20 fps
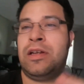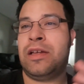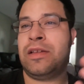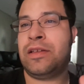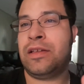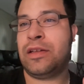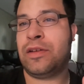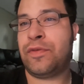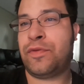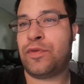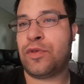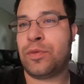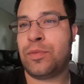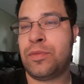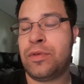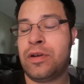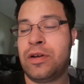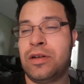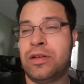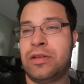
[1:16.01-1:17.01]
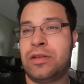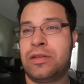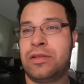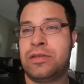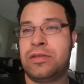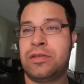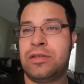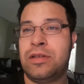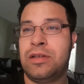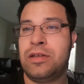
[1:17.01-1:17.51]
at the end of four
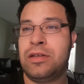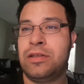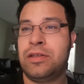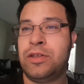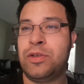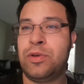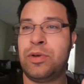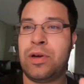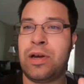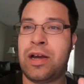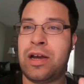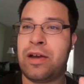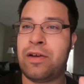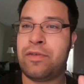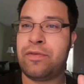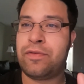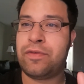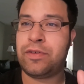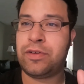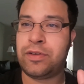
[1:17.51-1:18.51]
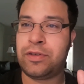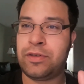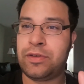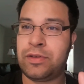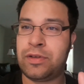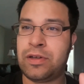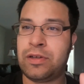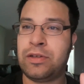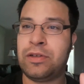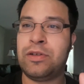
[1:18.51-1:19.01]
months, you'll have,
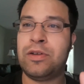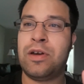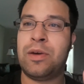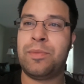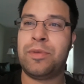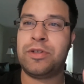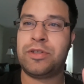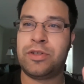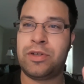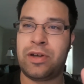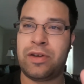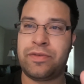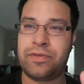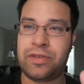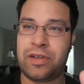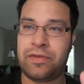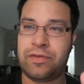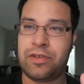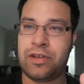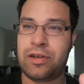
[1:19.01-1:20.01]
you know how much you have saved